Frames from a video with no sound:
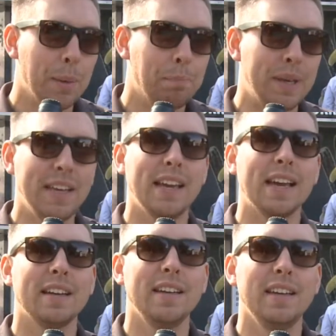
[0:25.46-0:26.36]

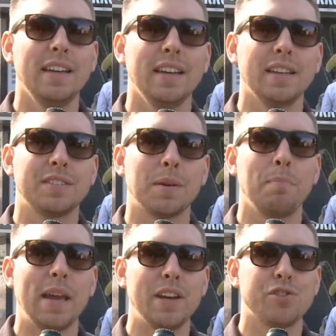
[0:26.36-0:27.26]
PNE is a
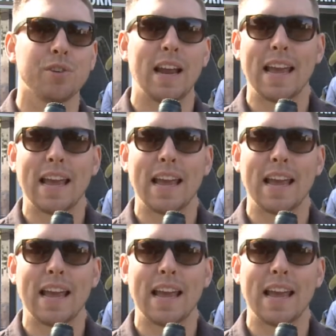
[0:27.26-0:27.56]
major